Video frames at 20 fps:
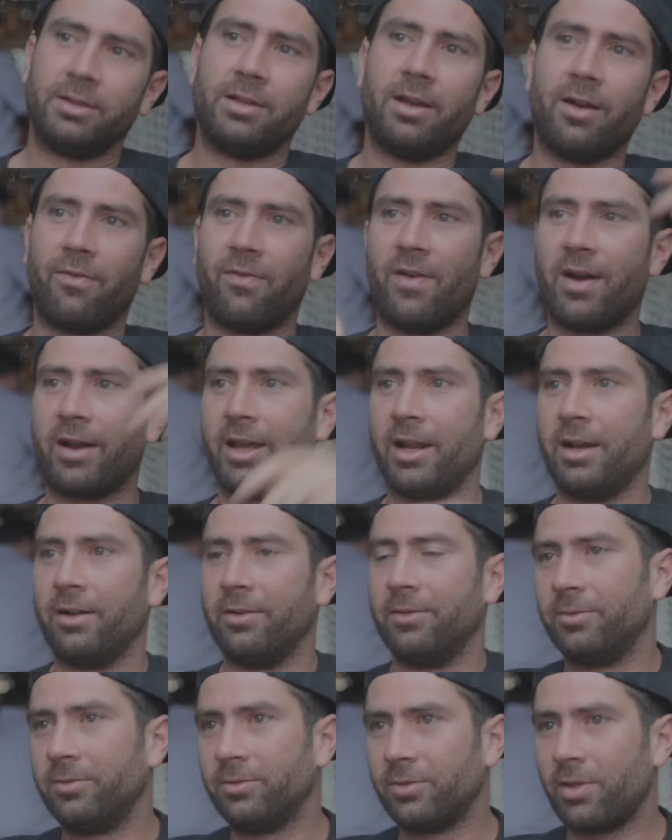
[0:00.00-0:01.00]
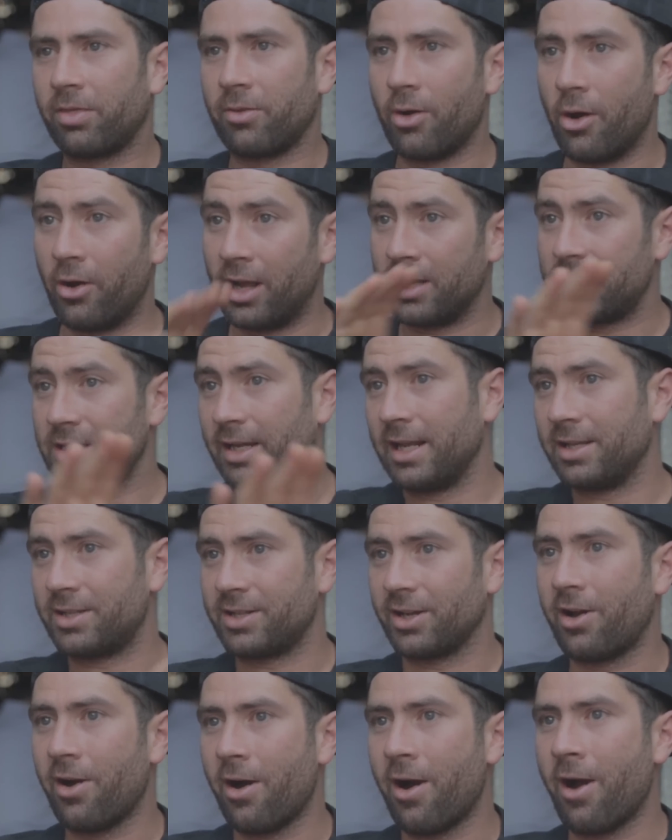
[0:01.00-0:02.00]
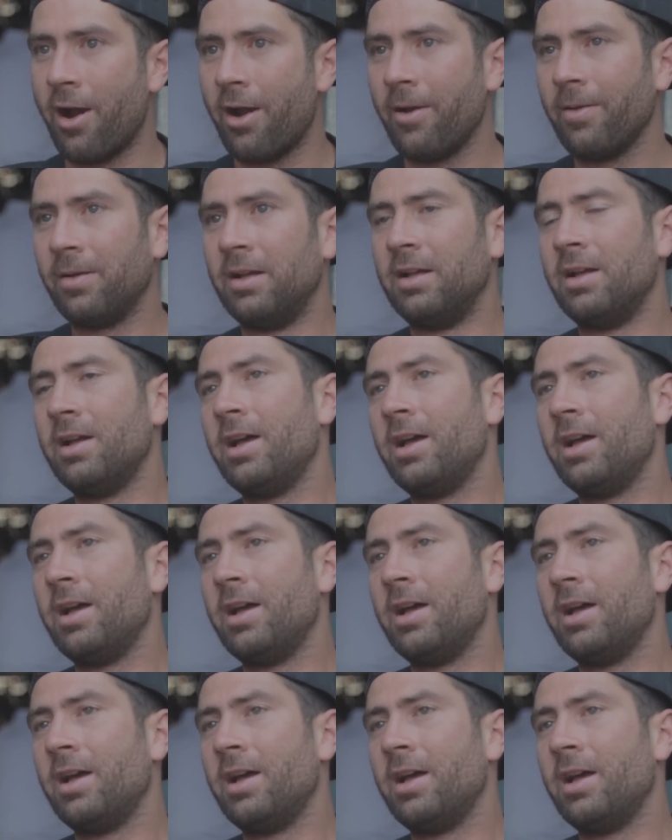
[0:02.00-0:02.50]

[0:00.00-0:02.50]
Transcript: They're fucking throwing us against the car.